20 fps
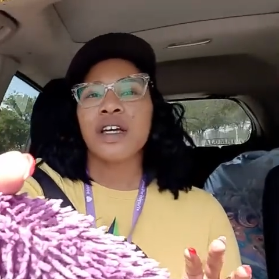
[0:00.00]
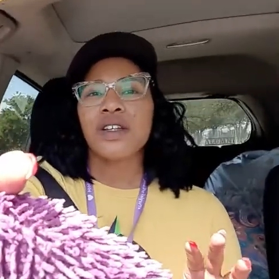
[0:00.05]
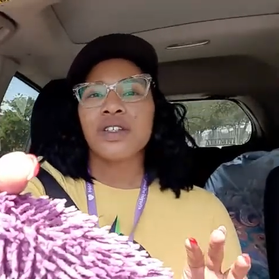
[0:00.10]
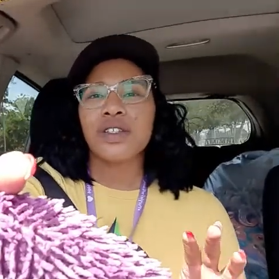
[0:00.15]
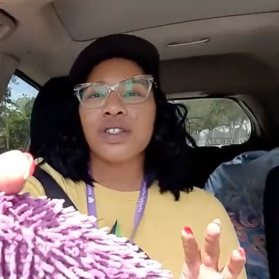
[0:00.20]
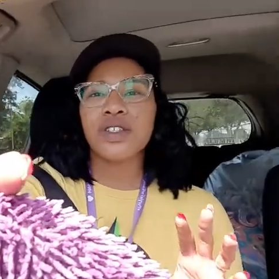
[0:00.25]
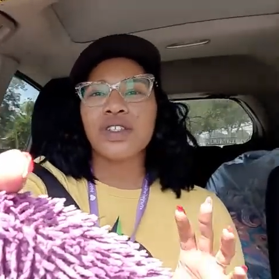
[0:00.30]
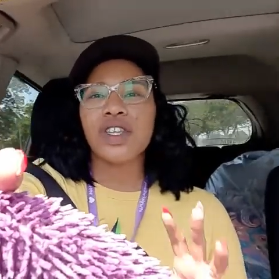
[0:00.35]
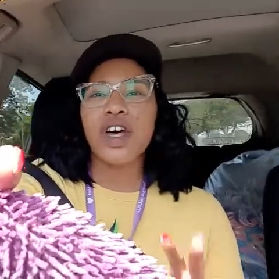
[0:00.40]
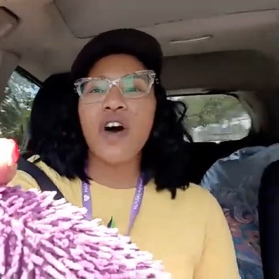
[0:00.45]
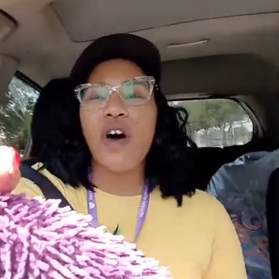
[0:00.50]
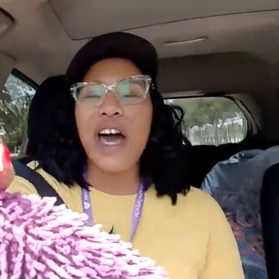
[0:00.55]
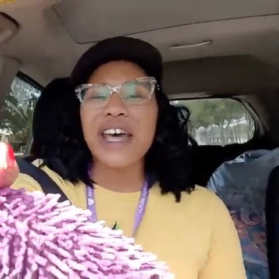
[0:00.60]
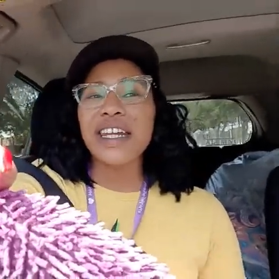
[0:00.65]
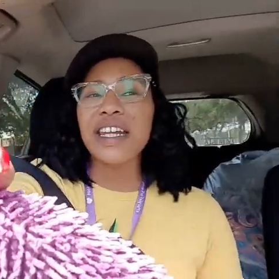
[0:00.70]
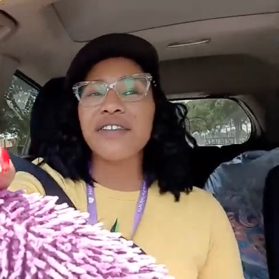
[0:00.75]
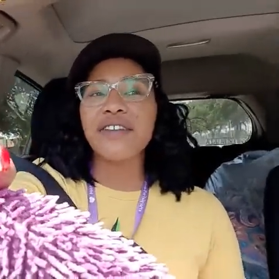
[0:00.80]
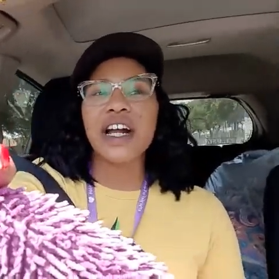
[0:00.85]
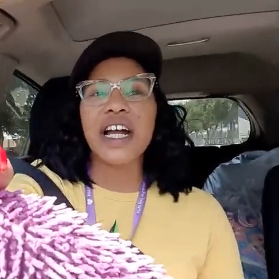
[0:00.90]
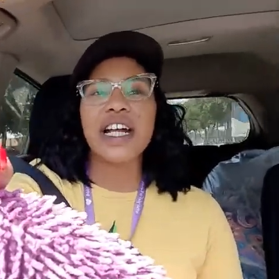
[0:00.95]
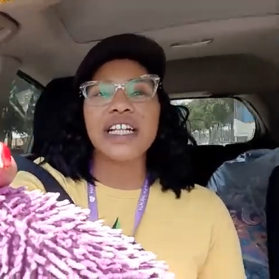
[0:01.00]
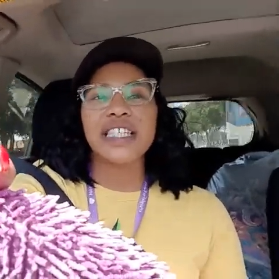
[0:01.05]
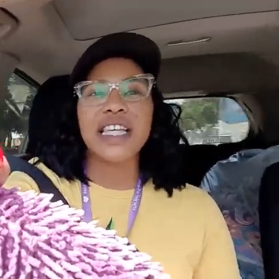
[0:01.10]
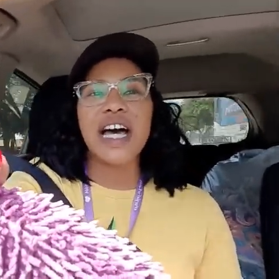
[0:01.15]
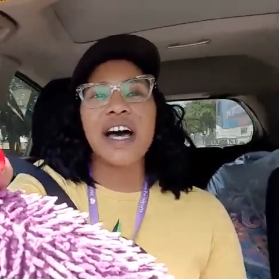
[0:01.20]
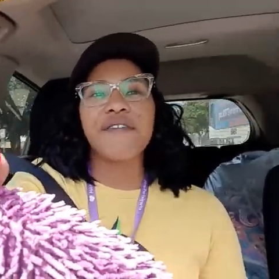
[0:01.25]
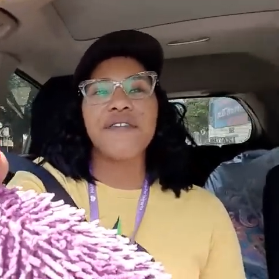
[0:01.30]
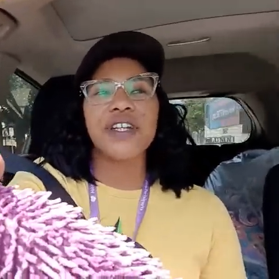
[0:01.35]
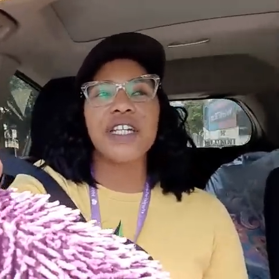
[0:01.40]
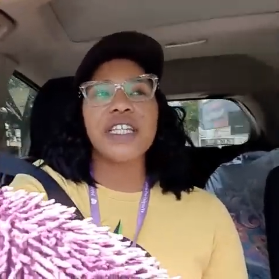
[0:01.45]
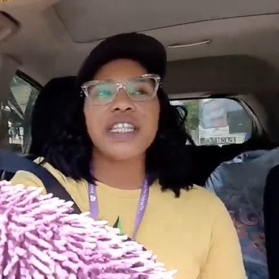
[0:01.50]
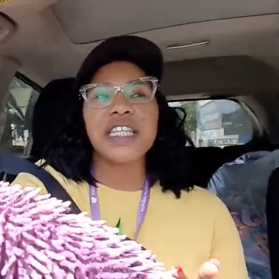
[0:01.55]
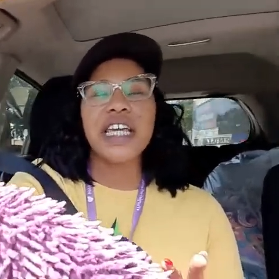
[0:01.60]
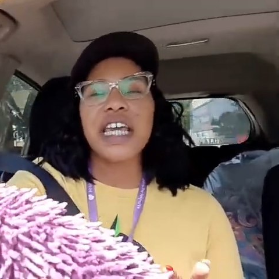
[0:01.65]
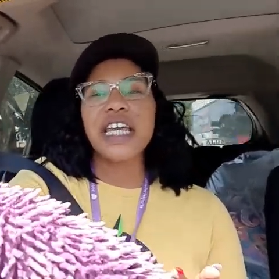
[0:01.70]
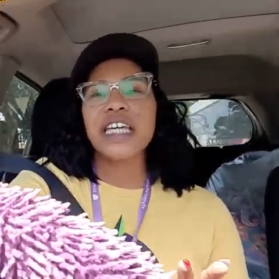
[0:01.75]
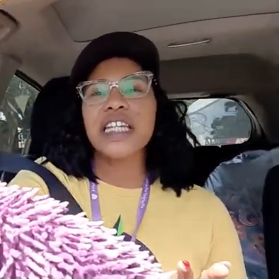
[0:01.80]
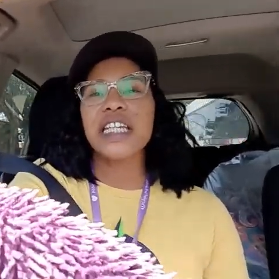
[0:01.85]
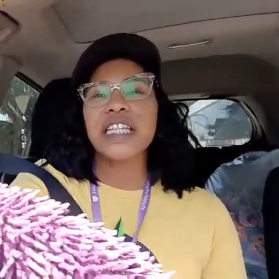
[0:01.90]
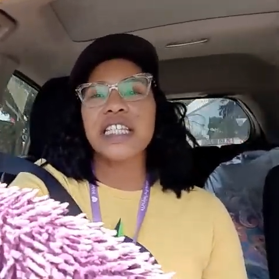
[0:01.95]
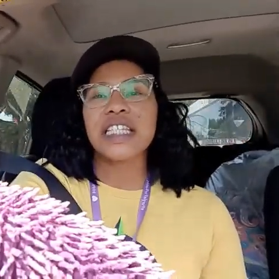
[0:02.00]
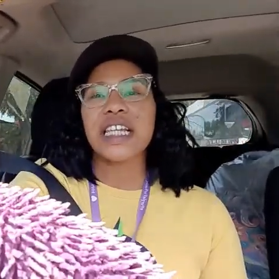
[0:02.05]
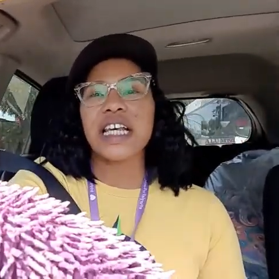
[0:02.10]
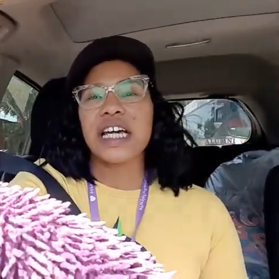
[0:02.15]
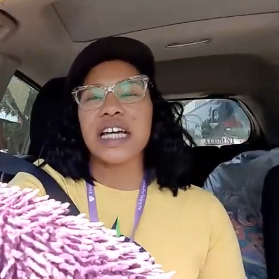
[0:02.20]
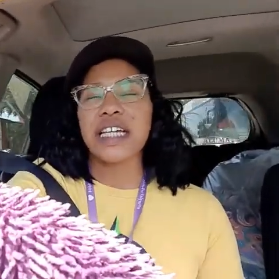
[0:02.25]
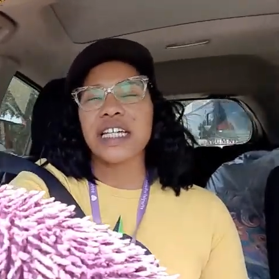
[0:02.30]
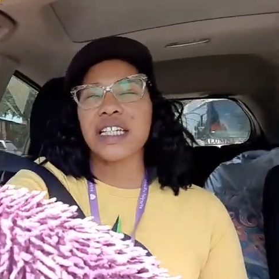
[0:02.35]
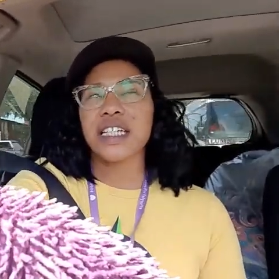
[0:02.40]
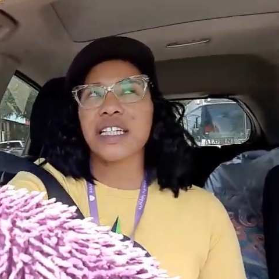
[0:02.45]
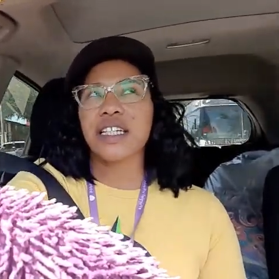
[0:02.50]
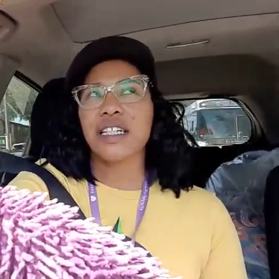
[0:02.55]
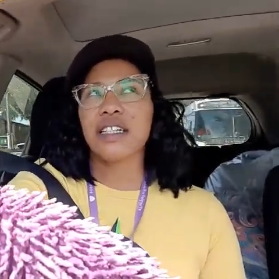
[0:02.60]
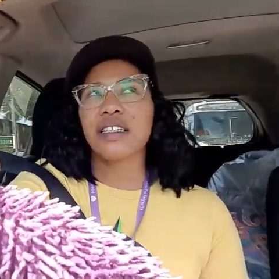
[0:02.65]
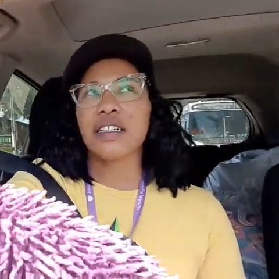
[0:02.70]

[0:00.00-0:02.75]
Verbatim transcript: So I never had time for this. And it's like,